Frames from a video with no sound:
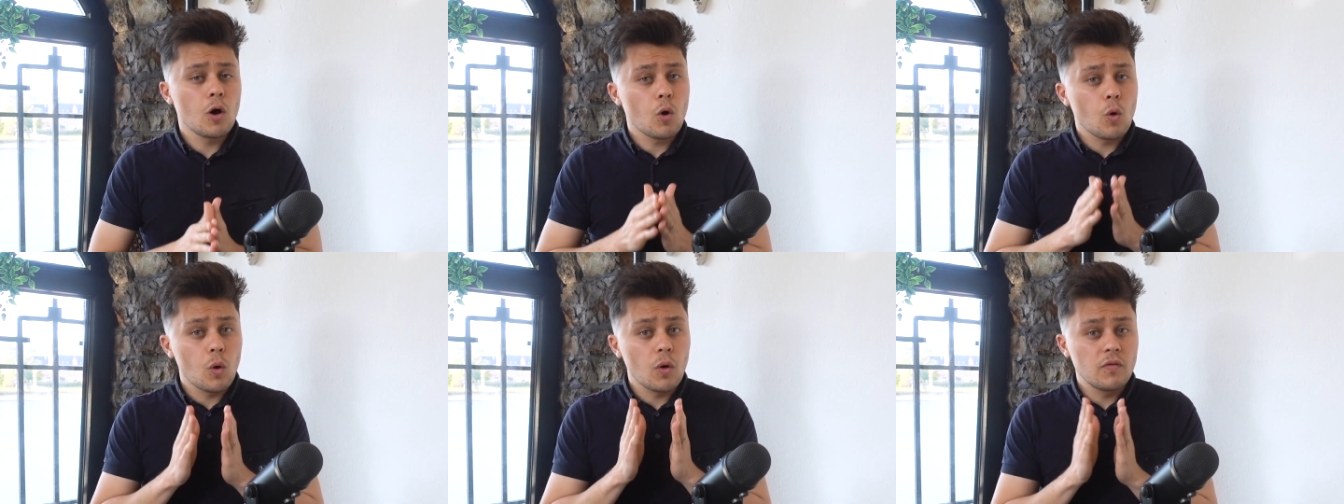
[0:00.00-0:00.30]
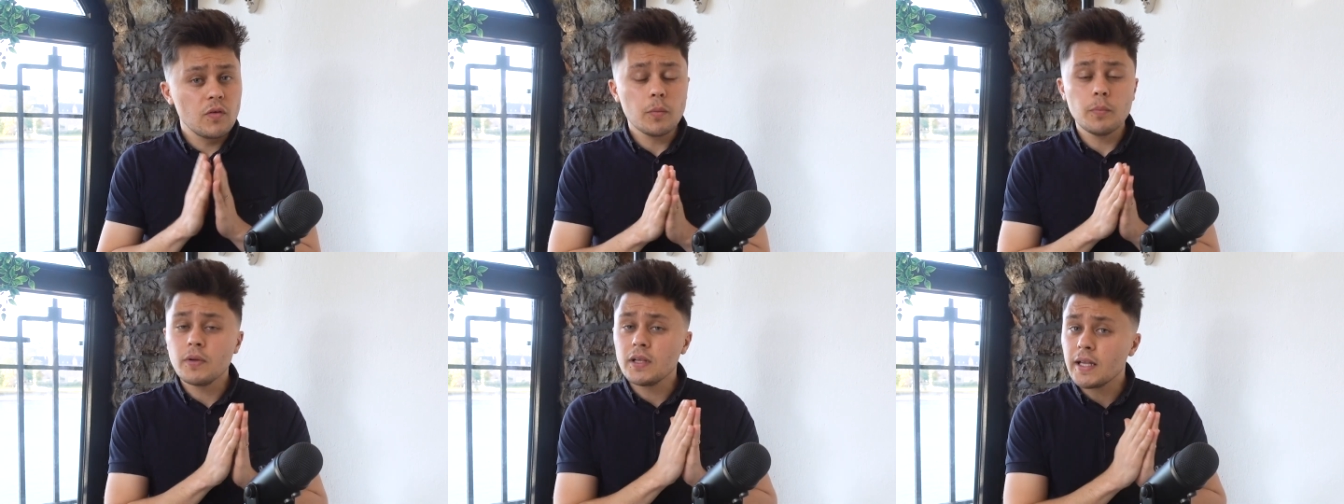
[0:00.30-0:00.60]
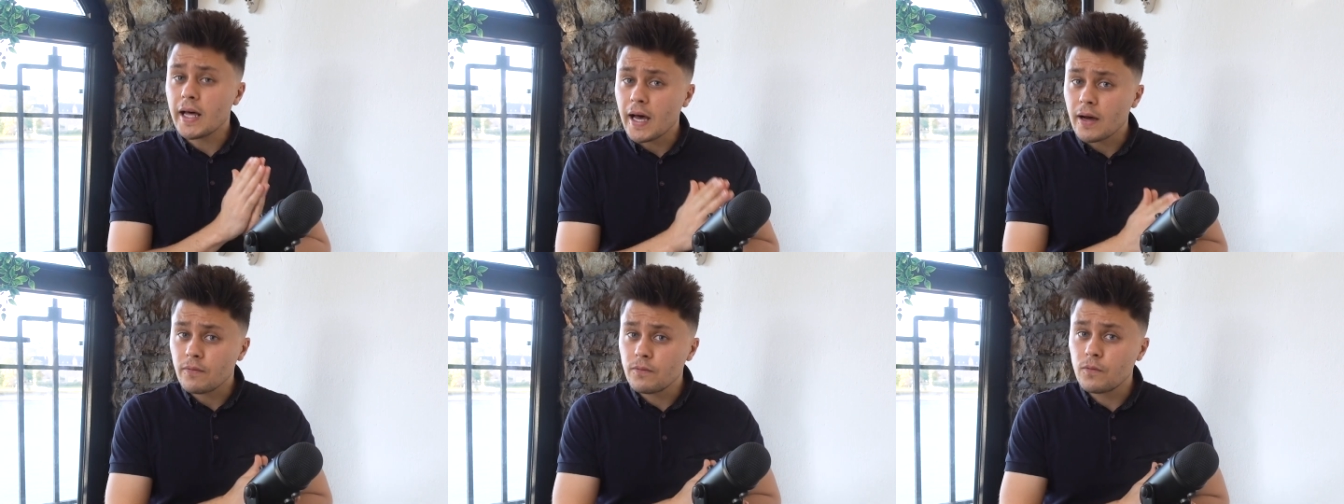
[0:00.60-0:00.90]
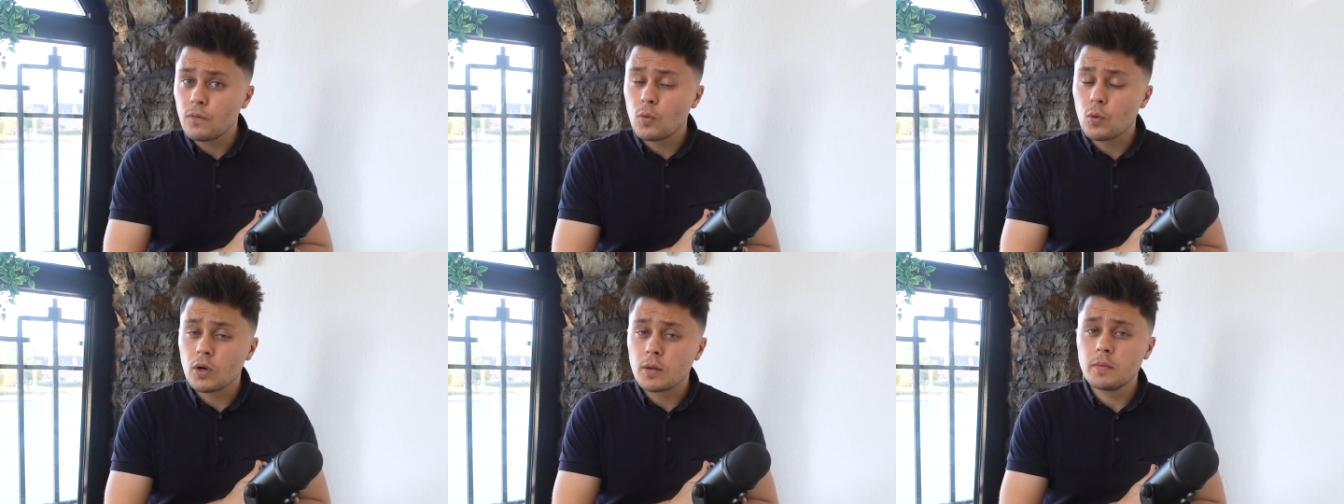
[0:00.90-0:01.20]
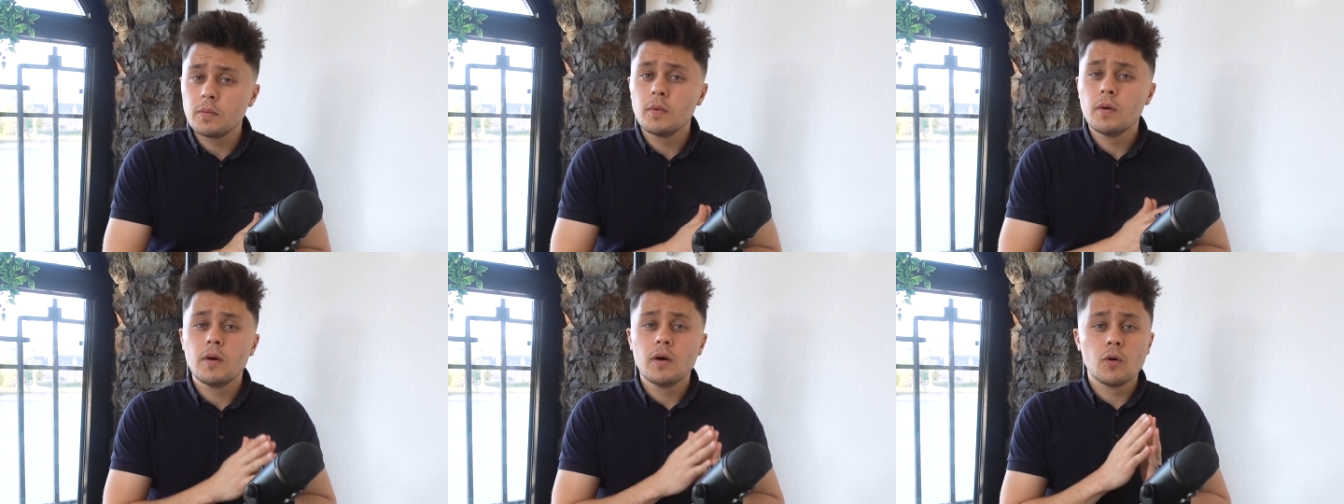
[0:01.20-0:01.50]
with a
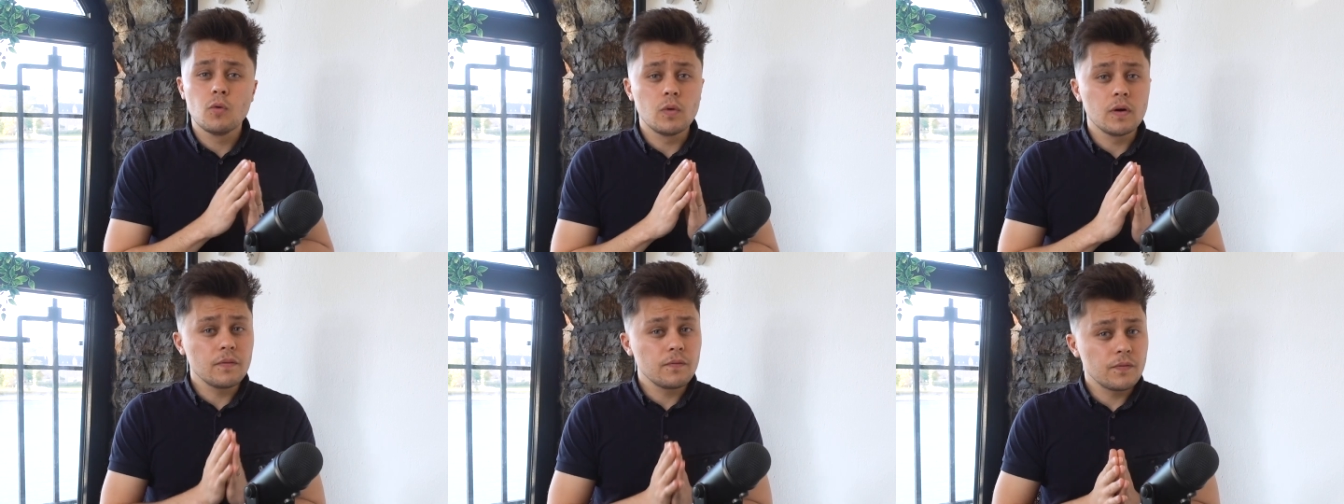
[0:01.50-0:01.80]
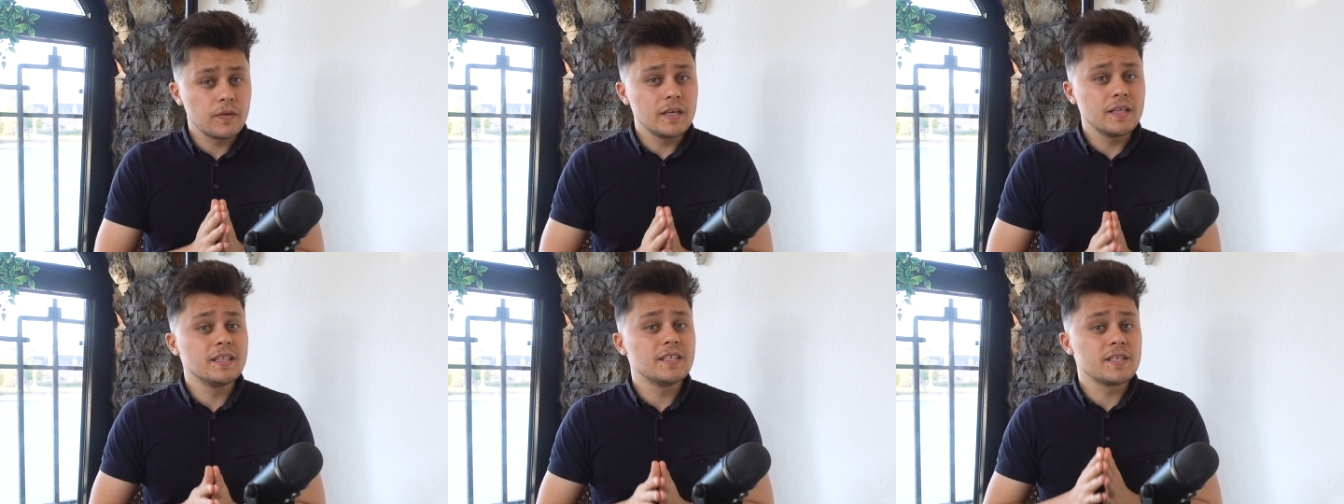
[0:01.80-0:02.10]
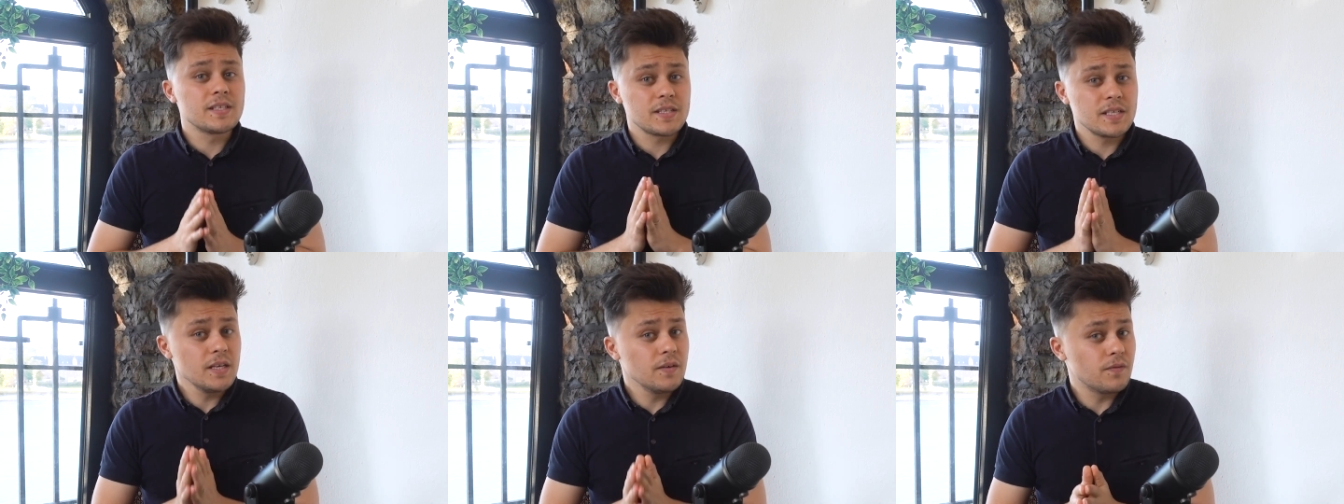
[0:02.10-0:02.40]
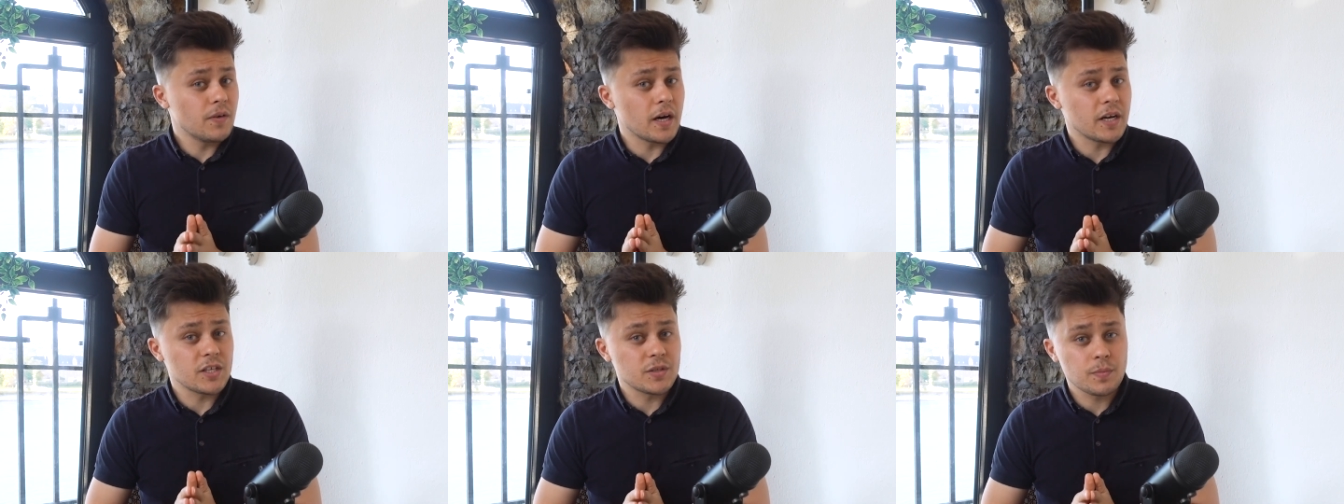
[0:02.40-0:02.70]
platform within the CeFi